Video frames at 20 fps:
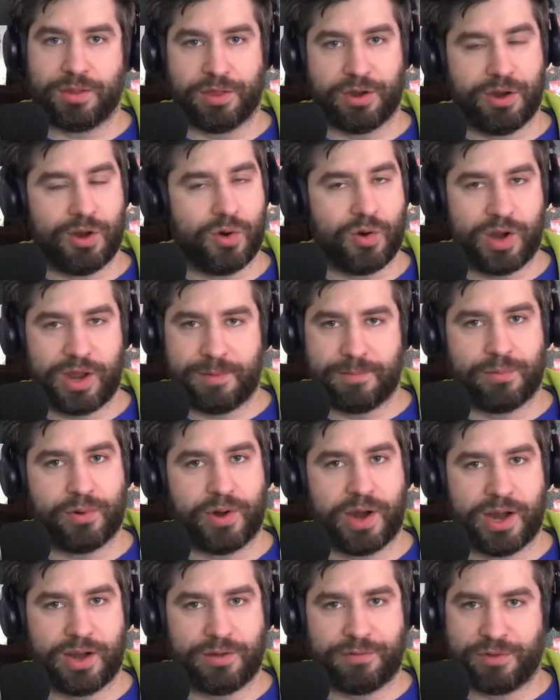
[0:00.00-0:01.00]
the no-name
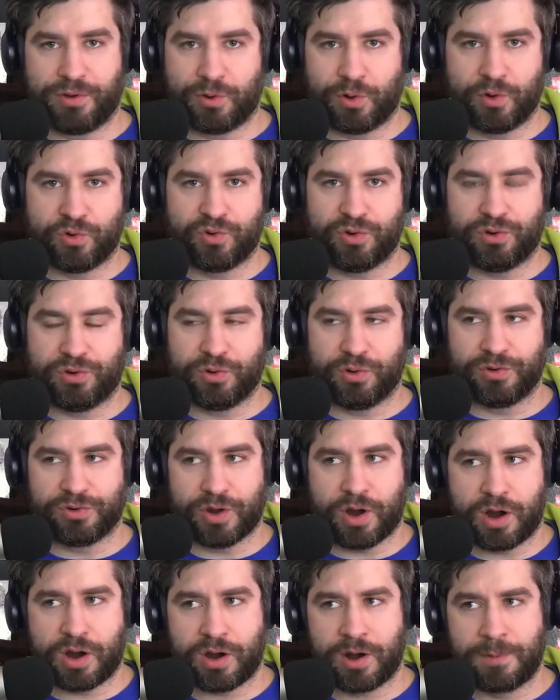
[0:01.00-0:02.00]
brand of the grocery stores
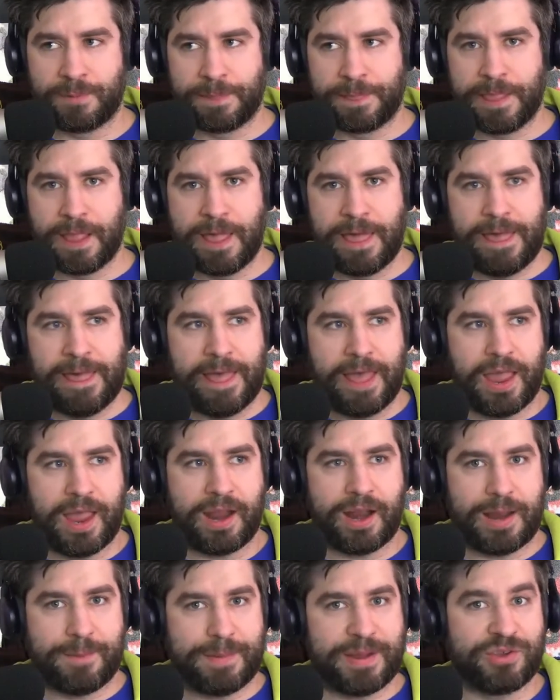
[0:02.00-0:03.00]
are.
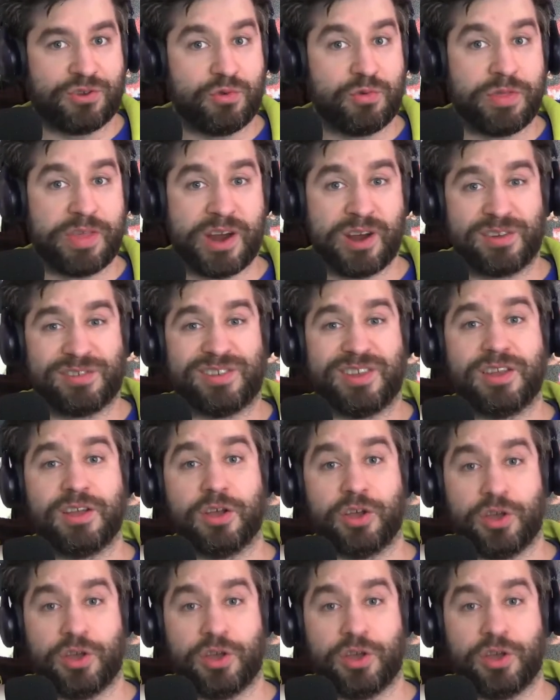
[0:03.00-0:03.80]
And I bet you they're seeing a